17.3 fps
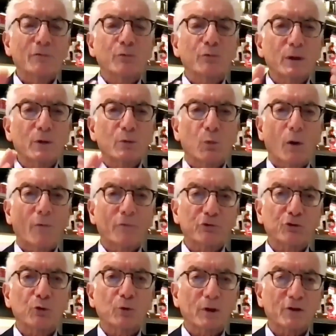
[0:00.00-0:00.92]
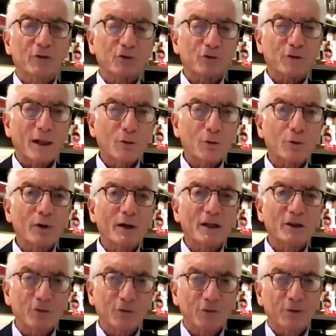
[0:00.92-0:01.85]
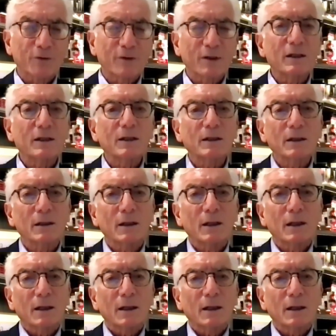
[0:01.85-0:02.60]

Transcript: if we want to accelerate the